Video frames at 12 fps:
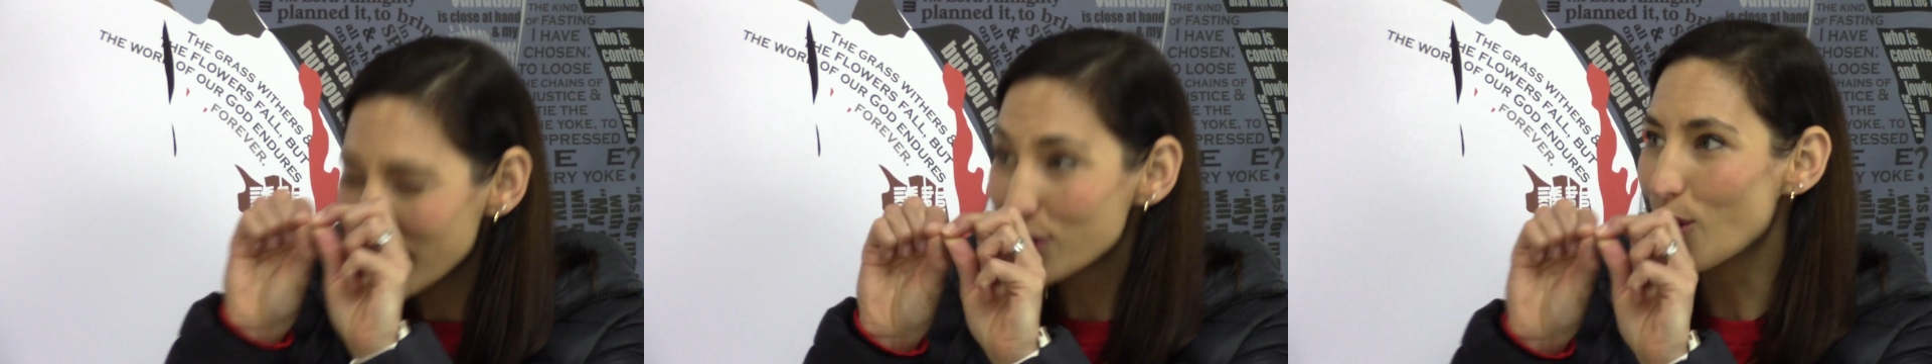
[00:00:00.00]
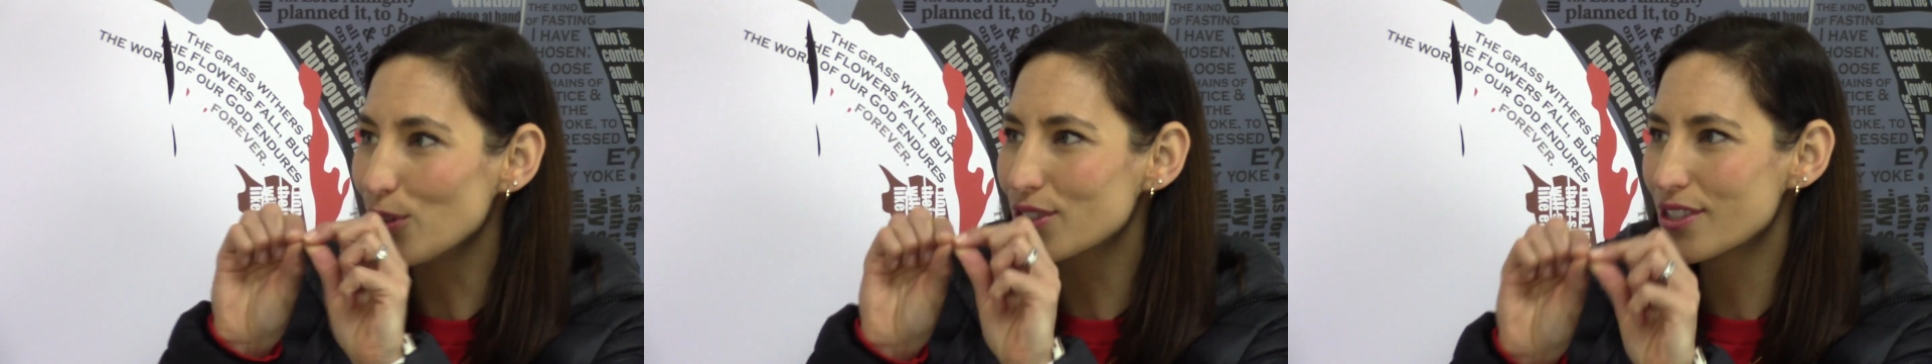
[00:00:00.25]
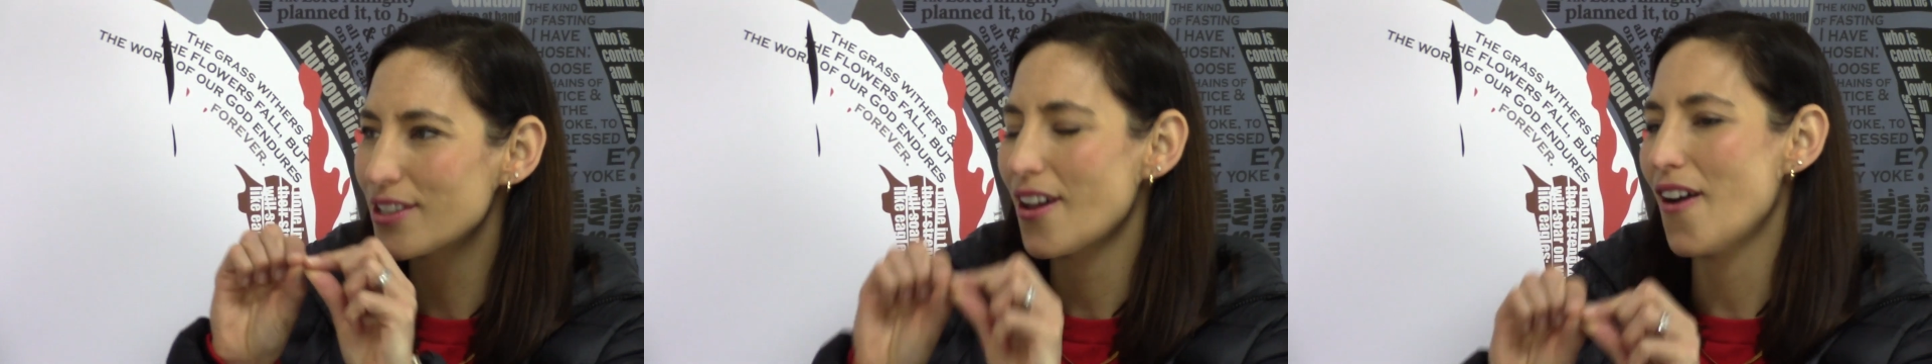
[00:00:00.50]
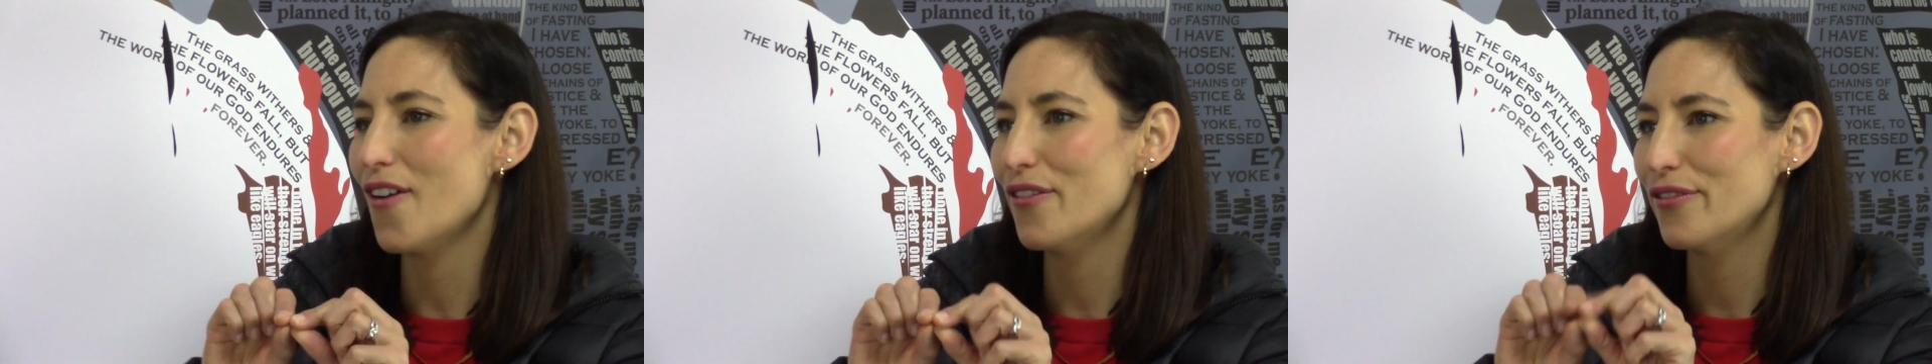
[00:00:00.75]

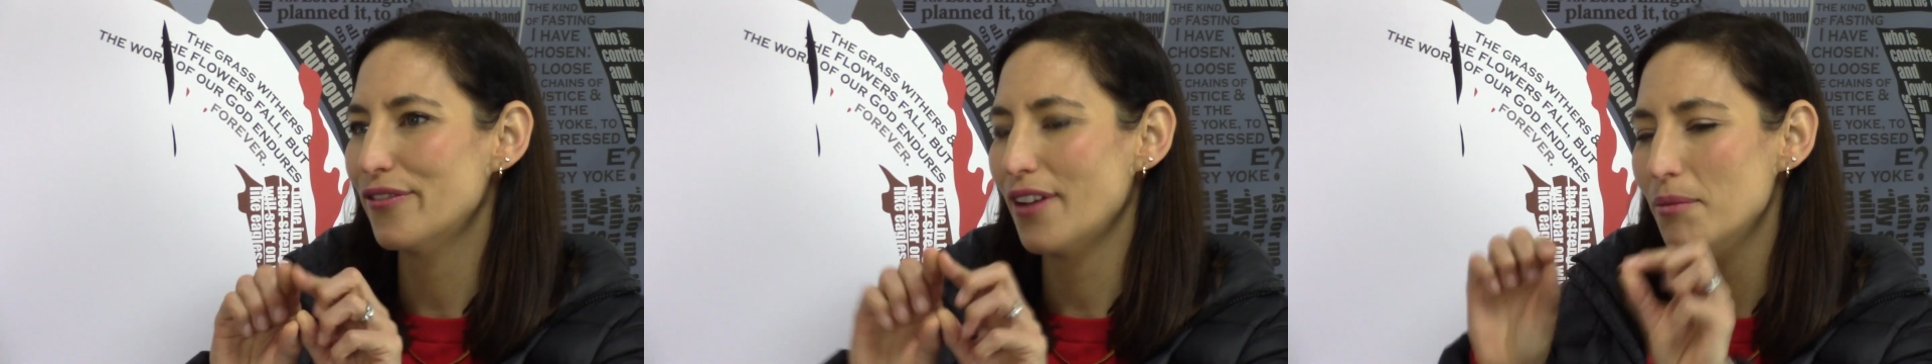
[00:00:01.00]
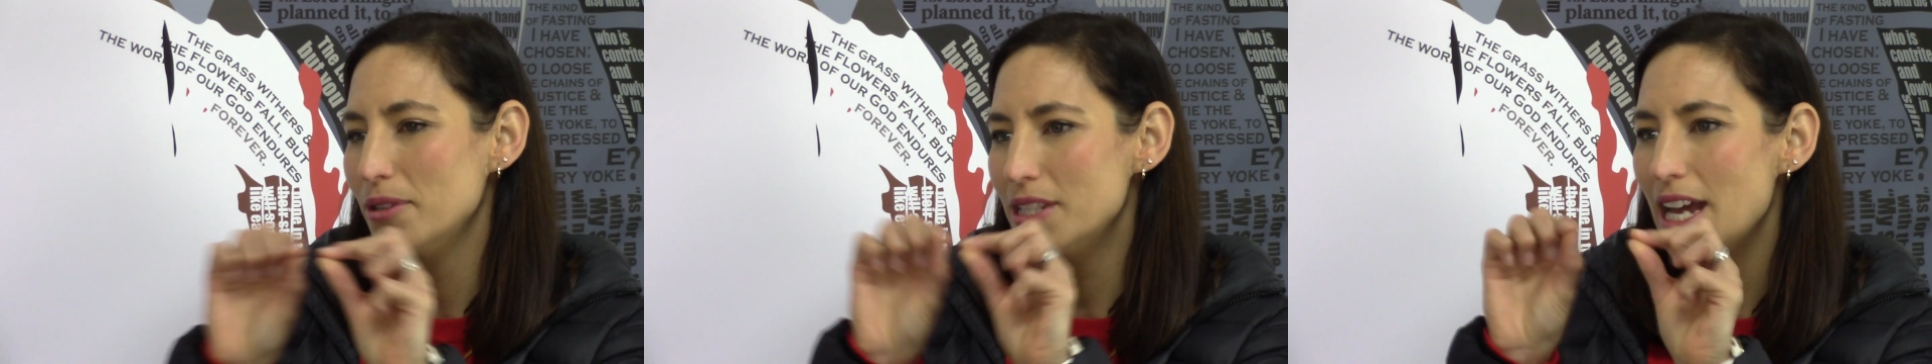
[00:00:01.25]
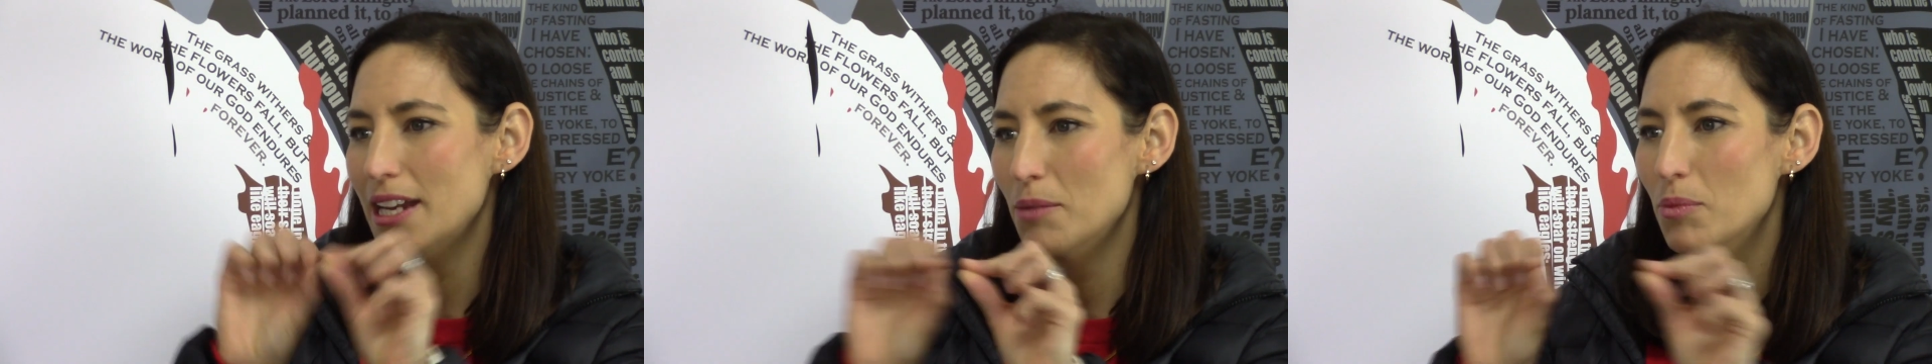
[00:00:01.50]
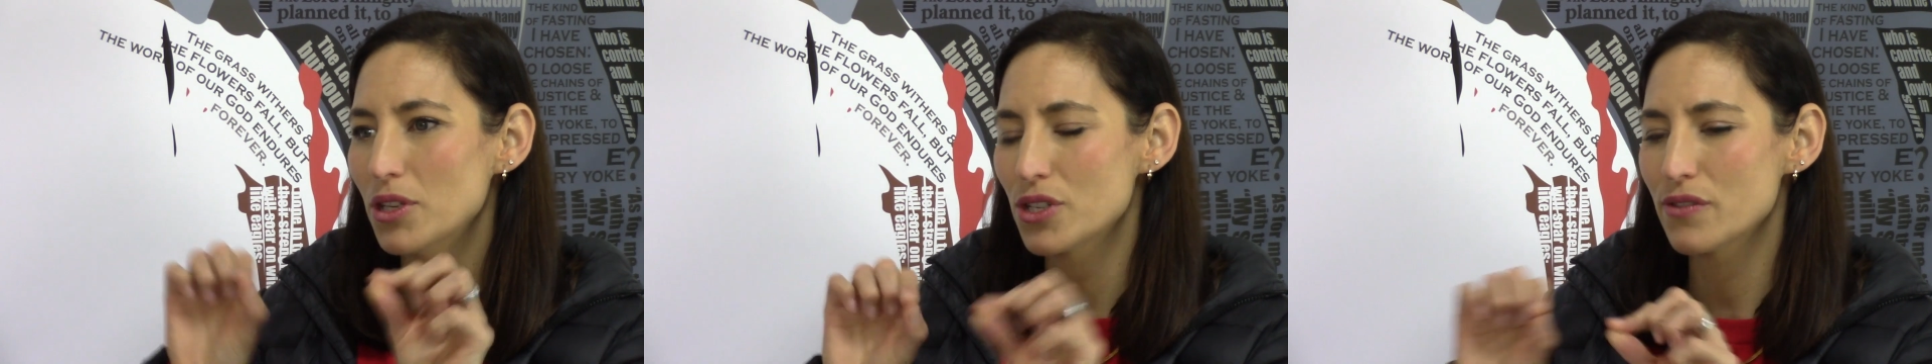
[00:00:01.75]
pinch